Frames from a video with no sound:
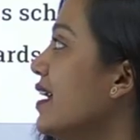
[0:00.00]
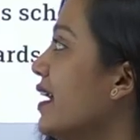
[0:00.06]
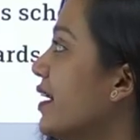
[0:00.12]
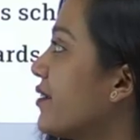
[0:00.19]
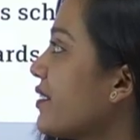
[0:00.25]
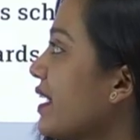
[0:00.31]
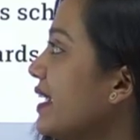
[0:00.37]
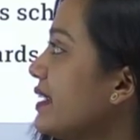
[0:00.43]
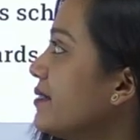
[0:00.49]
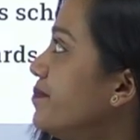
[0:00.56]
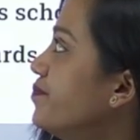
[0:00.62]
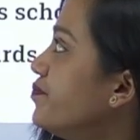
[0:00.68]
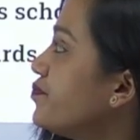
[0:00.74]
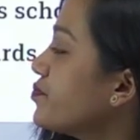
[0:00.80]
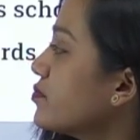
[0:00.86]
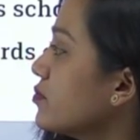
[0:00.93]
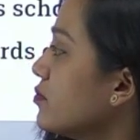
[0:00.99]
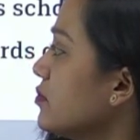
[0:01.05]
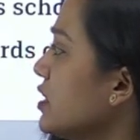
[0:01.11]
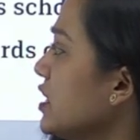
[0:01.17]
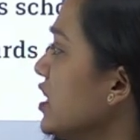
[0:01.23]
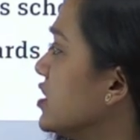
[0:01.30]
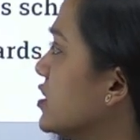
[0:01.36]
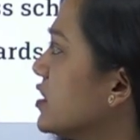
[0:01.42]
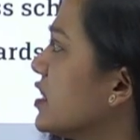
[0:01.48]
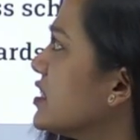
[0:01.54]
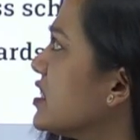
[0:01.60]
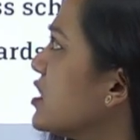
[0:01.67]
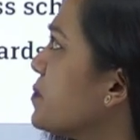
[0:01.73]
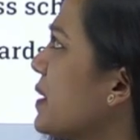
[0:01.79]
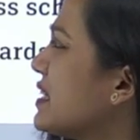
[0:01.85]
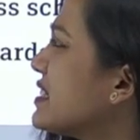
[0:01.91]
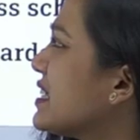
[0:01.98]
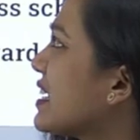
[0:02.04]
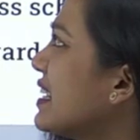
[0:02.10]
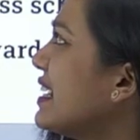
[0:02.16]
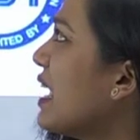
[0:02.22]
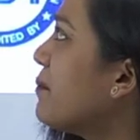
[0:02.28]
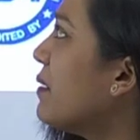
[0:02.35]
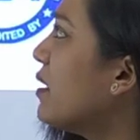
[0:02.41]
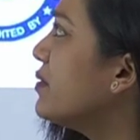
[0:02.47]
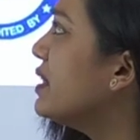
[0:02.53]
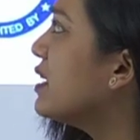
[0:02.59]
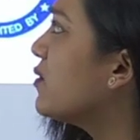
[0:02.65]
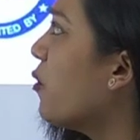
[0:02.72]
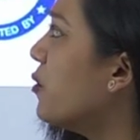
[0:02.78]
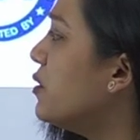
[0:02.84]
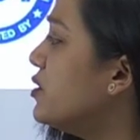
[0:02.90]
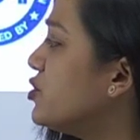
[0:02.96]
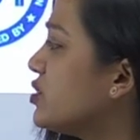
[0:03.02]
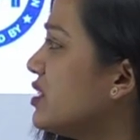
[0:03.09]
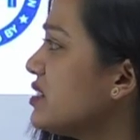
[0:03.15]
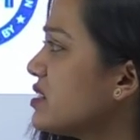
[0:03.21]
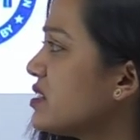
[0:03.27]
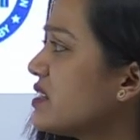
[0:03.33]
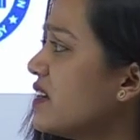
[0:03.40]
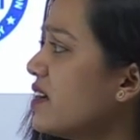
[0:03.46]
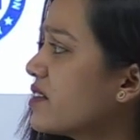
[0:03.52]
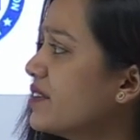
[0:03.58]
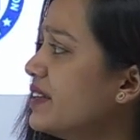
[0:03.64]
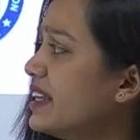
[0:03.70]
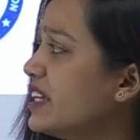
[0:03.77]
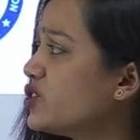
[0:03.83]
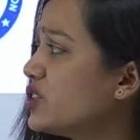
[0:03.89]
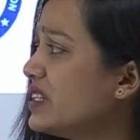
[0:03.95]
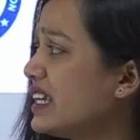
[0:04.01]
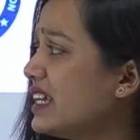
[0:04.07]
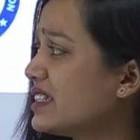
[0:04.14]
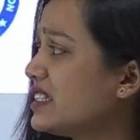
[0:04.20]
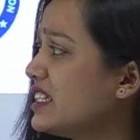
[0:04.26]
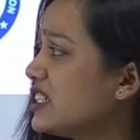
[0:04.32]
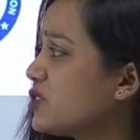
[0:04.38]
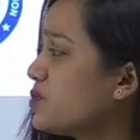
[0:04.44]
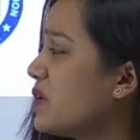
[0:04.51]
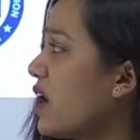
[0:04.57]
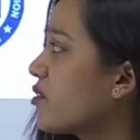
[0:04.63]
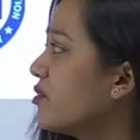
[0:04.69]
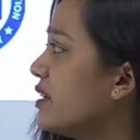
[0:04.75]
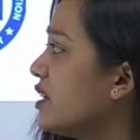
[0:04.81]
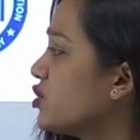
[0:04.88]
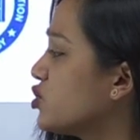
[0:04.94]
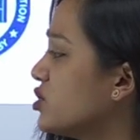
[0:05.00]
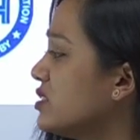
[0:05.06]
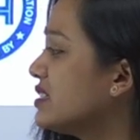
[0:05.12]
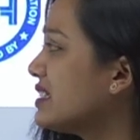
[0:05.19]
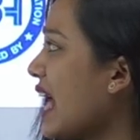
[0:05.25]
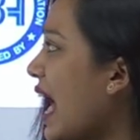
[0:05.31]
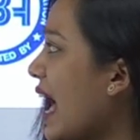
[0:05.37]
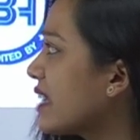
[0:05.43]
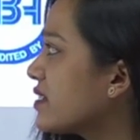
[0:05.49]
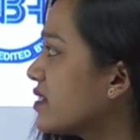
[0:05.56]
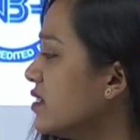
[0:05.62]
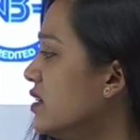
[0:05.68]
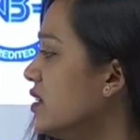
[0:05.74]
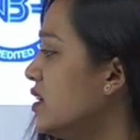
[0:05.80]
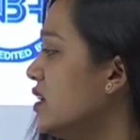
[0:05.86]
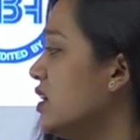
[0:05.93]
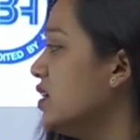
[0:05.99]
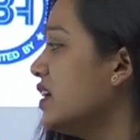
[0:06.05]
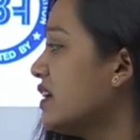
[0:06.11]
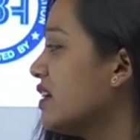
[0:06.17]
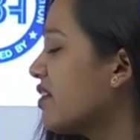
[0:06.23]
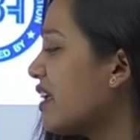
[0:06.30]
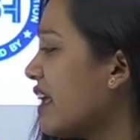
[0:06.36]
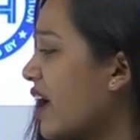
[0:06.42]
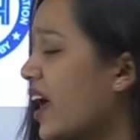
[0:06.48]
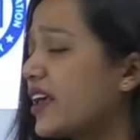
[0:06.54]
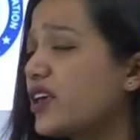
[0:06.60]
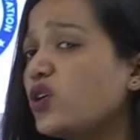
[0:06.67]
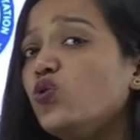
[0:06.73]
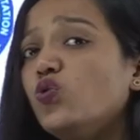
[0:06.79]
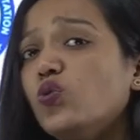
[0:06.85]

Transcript: right so this is basically about the college this is the accreditation AACSB accreditation sac AIU,